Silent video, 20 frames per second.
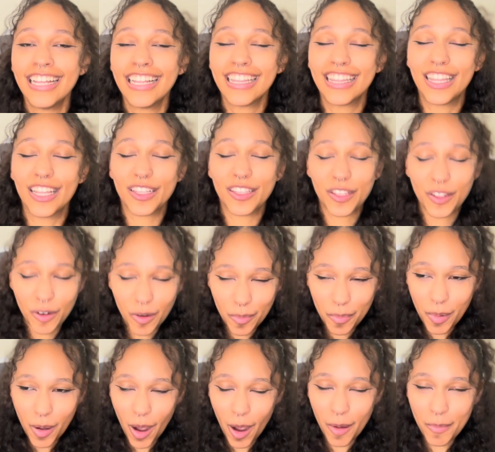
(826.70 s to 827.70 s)
The little
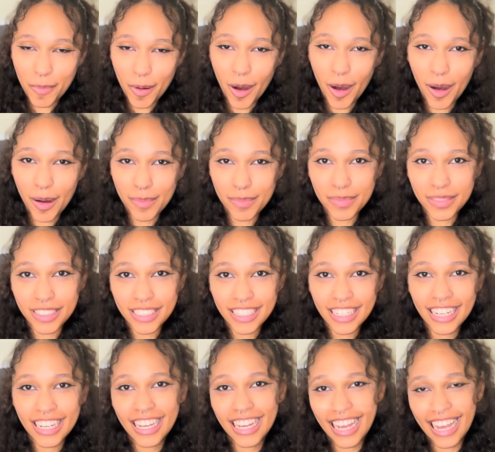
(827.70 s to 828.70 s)
pom poms
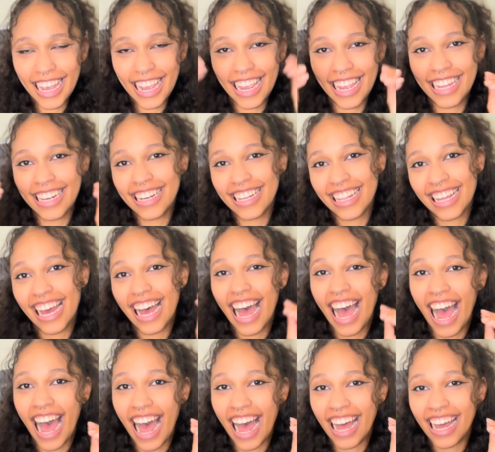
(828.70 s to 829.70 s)
in the
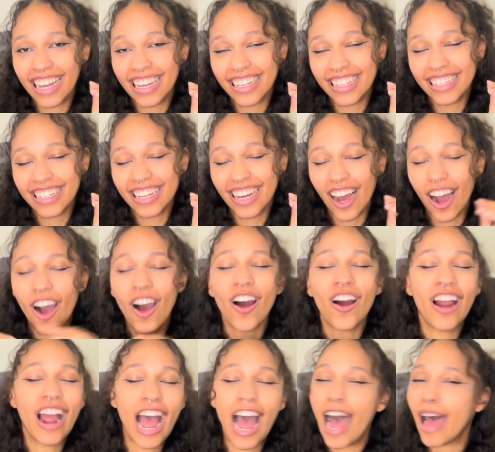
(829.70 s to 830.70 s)
hat
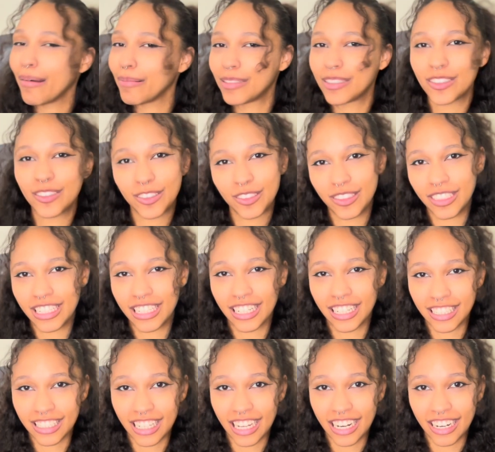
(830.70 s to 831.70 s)
are absolutely
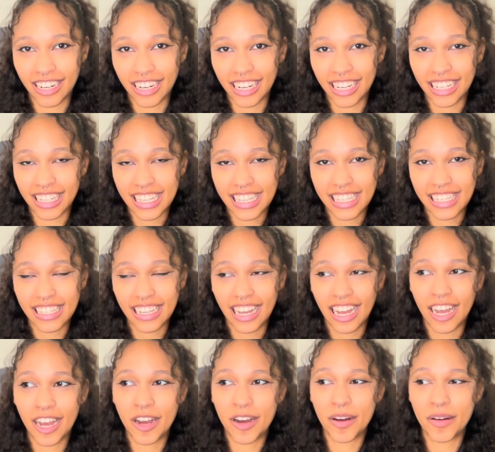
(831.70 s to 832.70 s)
hilarious.
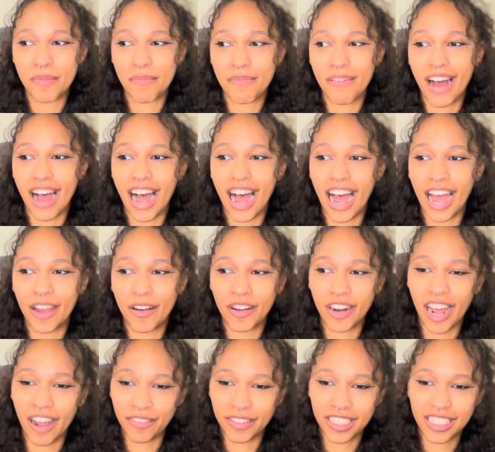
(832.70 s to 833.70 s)
I would
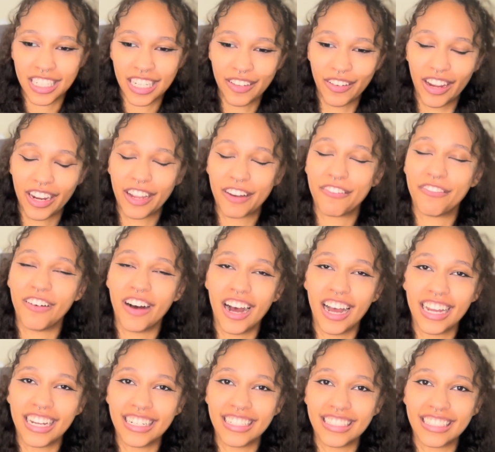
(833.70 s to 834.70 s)
have to see if I could
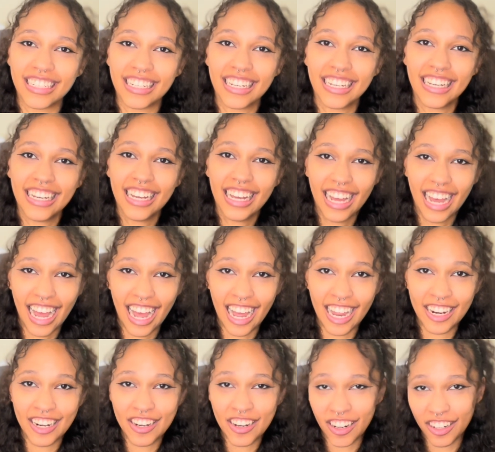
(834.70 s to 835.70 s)
find
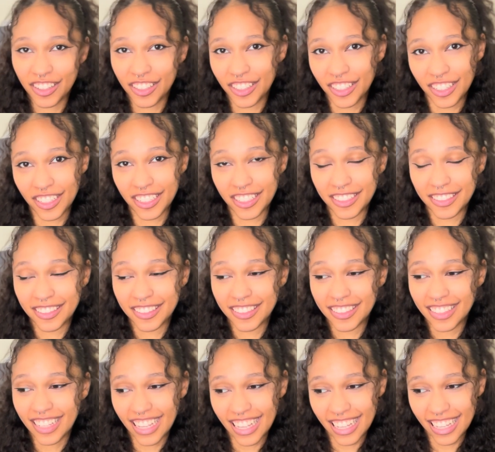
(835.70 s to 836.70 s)
another
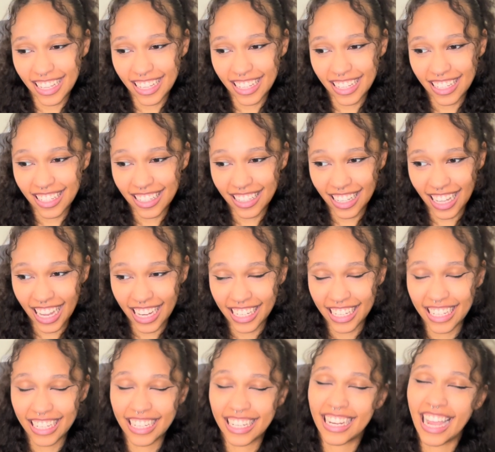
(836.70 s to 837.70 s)
like
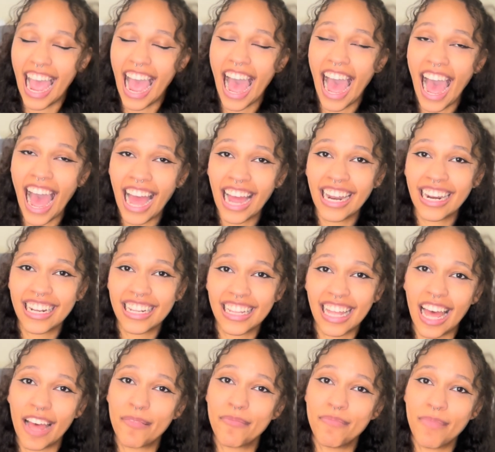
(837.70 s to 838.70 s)
hat
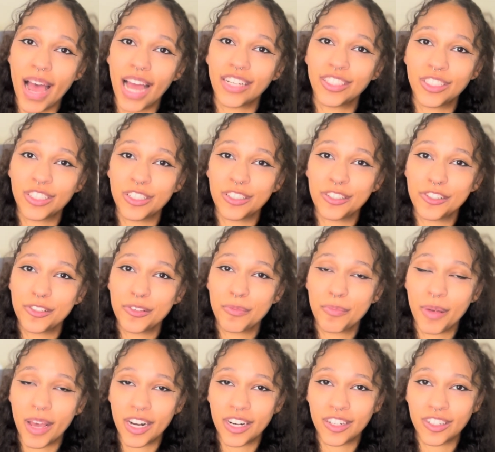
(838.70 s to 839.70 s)
that matches
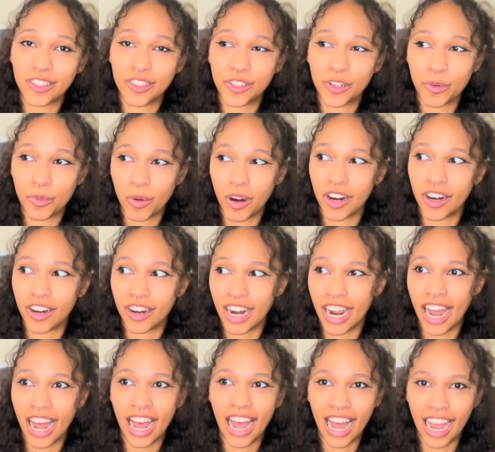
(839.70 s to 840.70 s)
better to what her
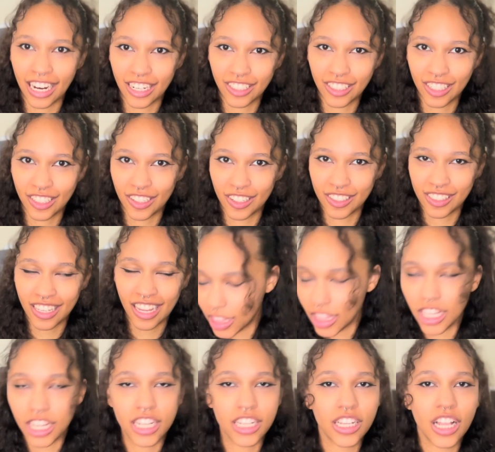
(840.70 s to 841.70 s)
hat actually looks like. The
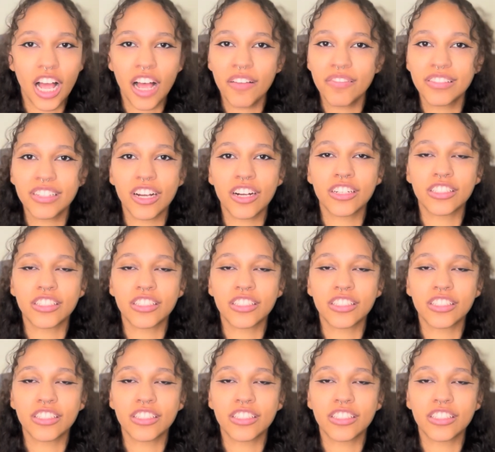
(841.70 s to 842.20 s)
gloves are